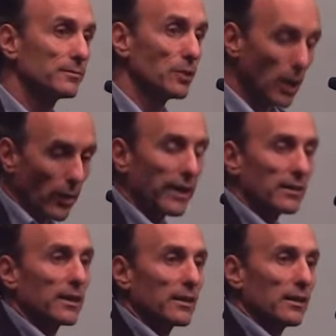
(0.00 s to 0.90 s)

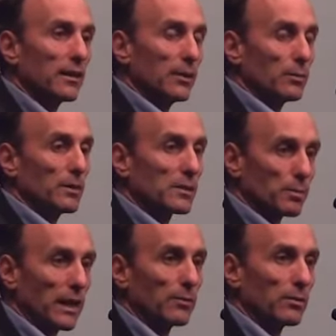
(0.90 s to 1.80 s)
knowing that it would be
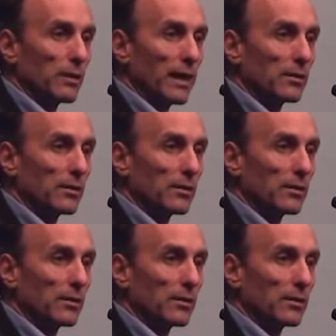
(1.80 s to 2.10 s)
sprayed with